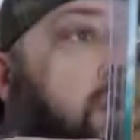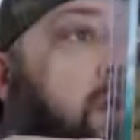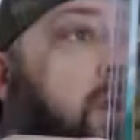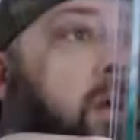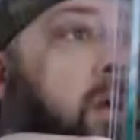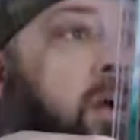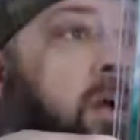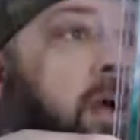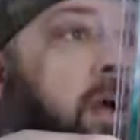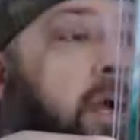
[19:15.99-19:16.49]

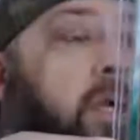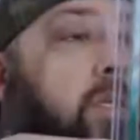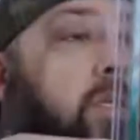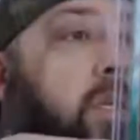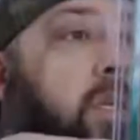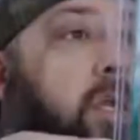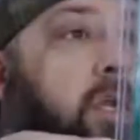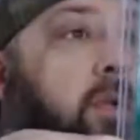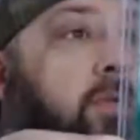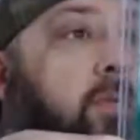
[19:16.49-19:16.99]
I guess I
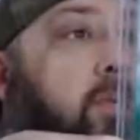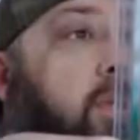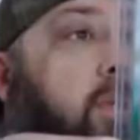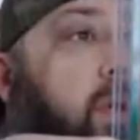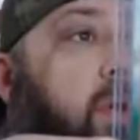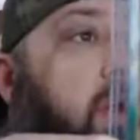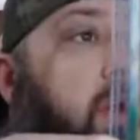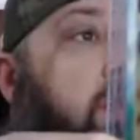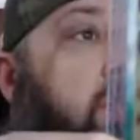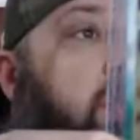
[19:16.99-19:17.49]
didn't even
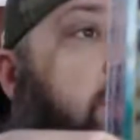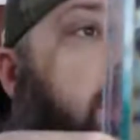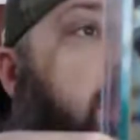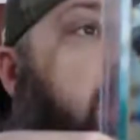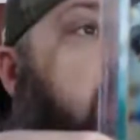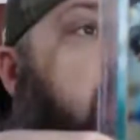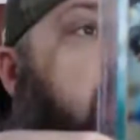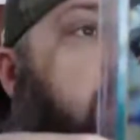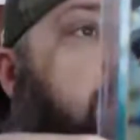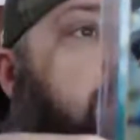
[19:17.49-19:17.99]
realize they may
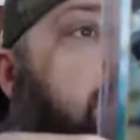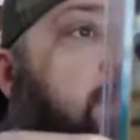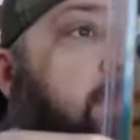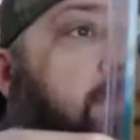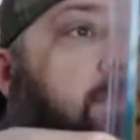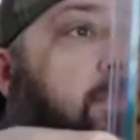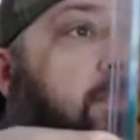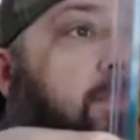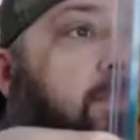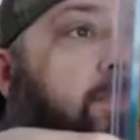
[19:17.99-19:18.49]
start
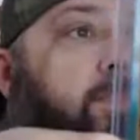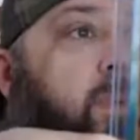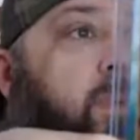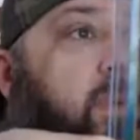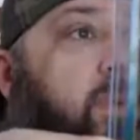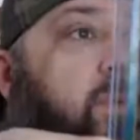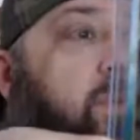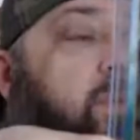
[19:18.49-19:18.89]
putting those